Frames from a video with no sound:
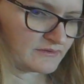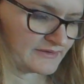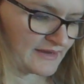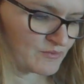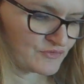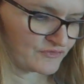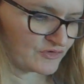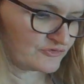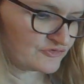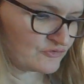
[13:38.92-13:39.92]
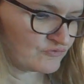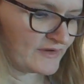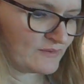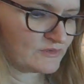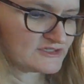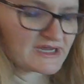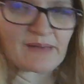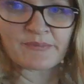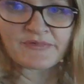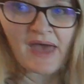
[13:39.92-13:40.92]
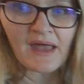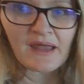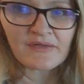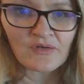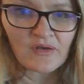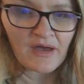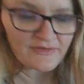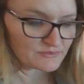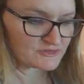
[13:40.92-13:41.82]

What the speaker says: Now moving on to red, which comes out as a nice